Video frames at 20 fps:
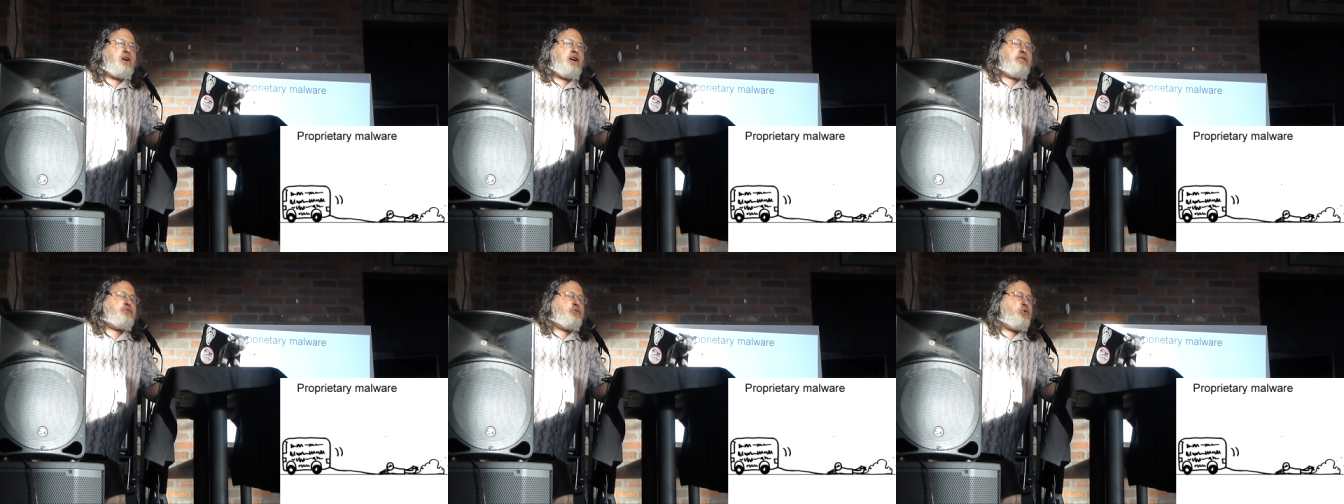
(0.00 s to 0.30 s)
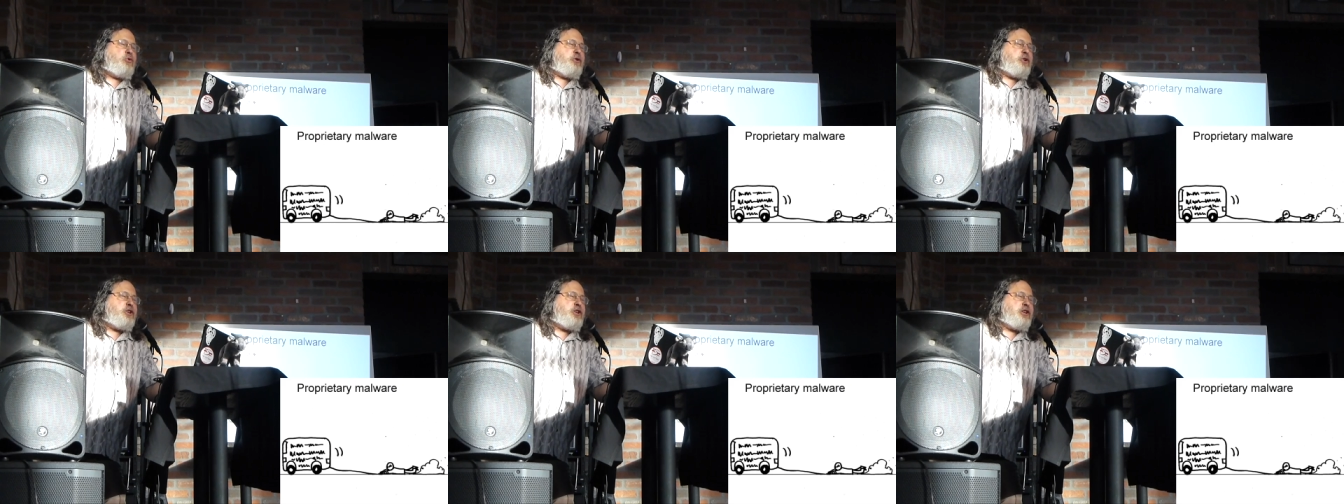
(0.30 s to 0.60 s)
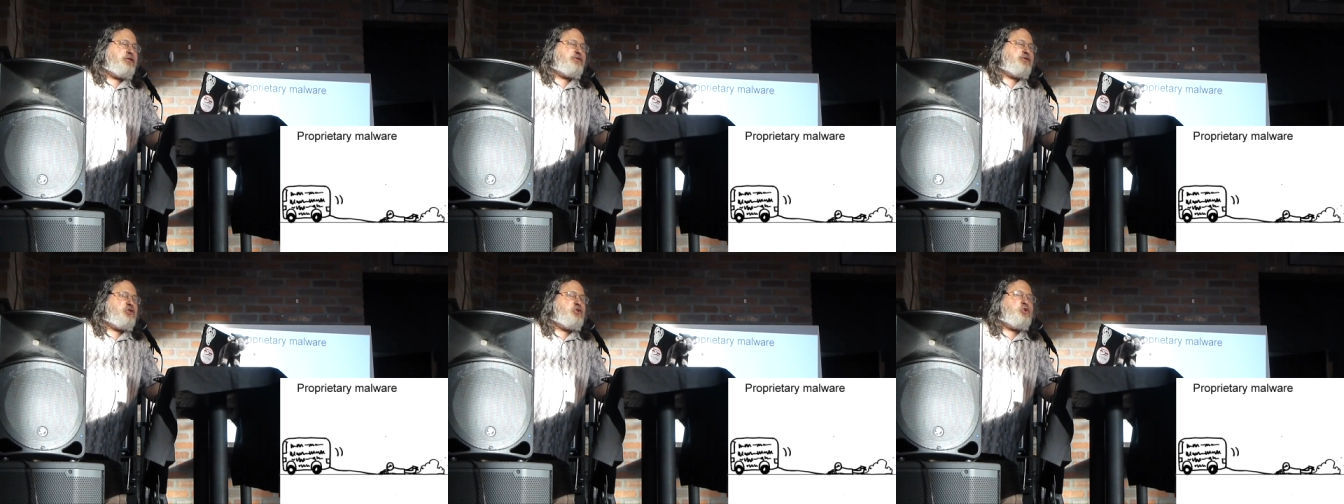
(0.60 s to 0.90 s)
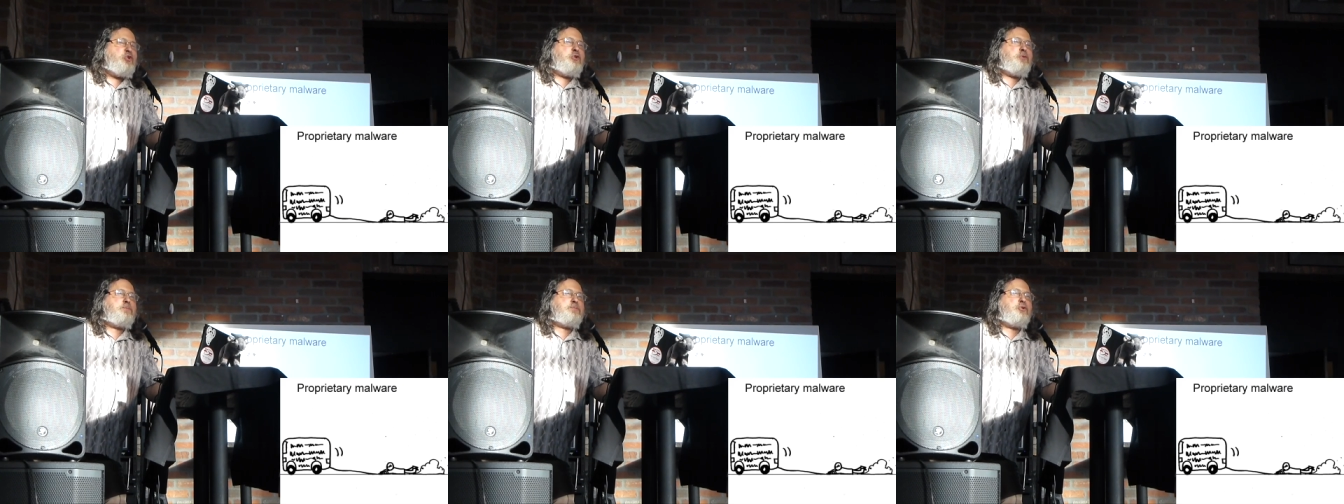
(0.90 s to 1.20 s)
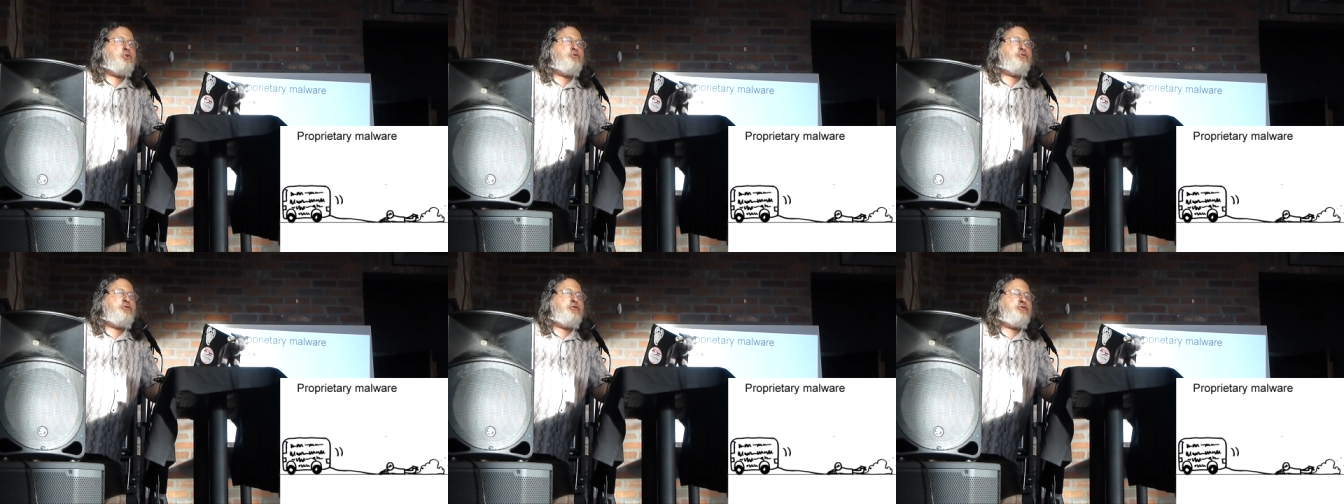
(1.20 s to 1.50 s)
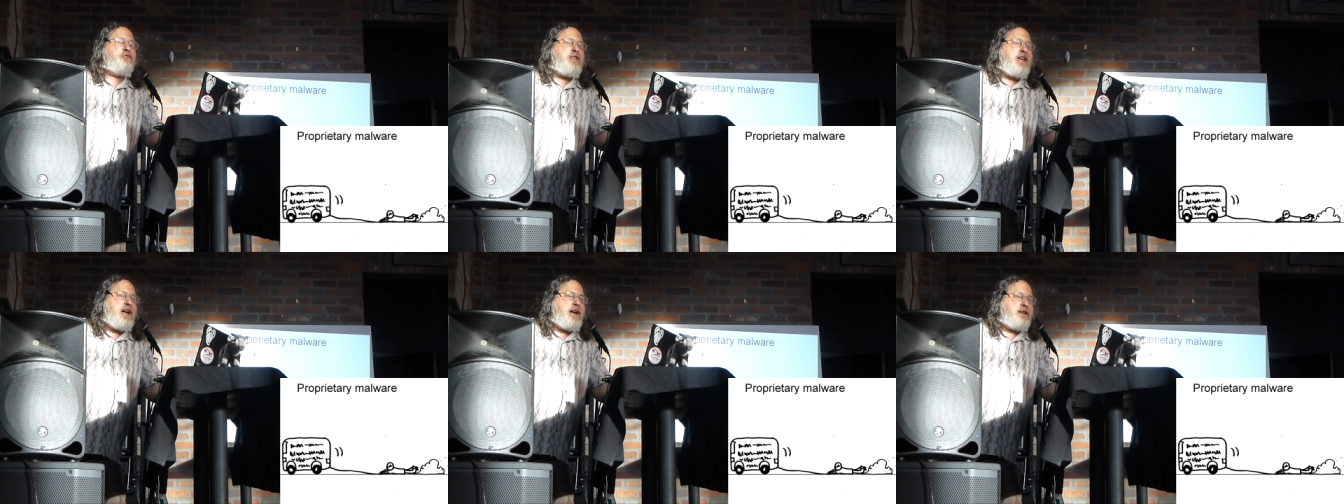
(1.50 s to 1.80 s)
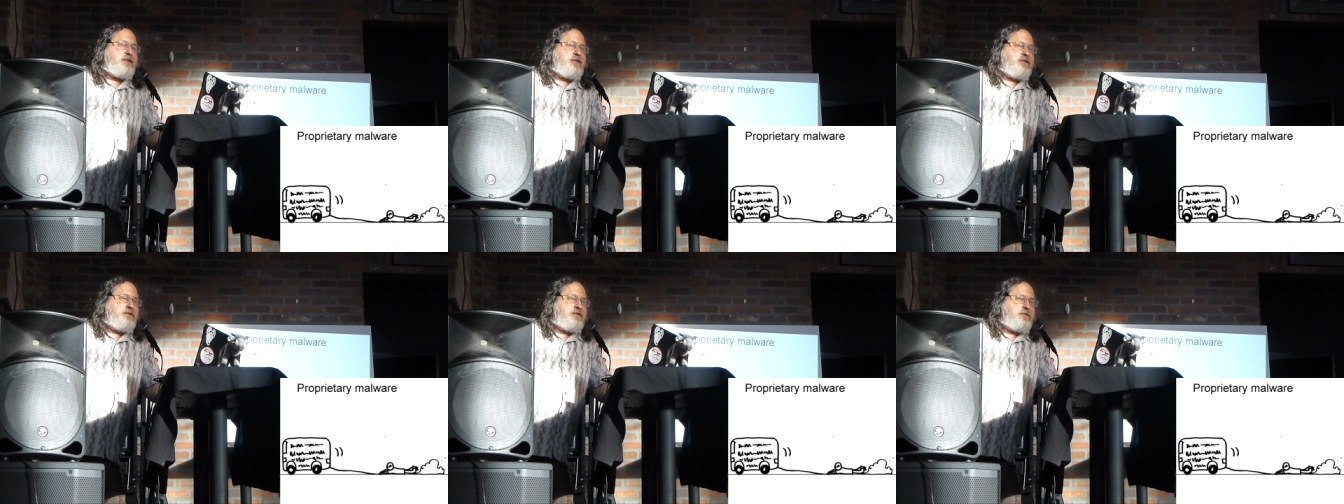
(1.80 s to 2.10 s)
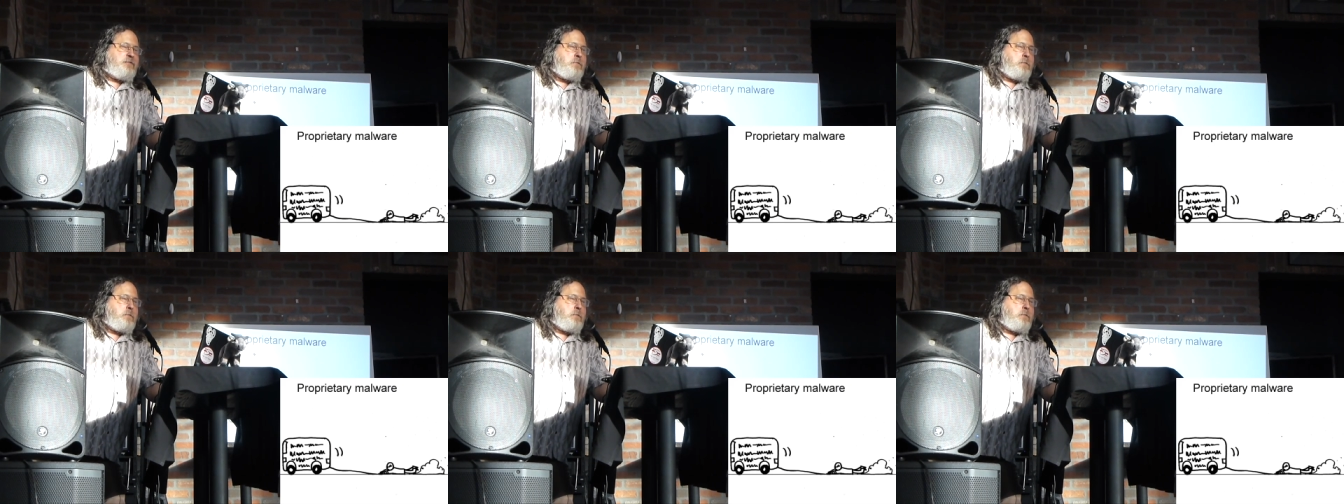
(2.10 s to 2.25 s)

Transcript: I've already given you the proof of that.